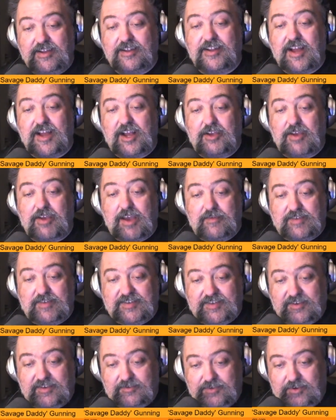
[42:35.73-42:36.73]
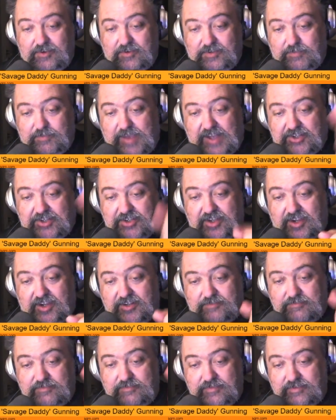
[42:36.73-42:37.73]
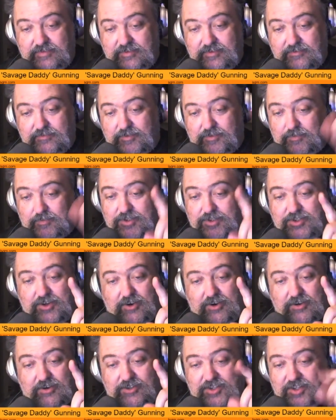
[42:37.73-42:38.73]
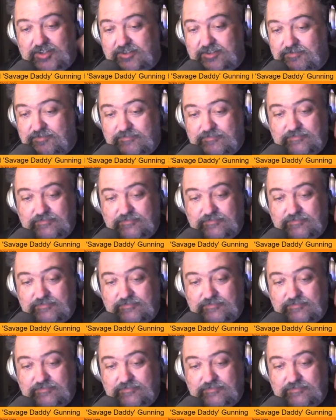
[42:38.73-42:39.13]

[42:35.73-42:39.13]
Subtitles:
now you have a single-use magic item with one charge in it?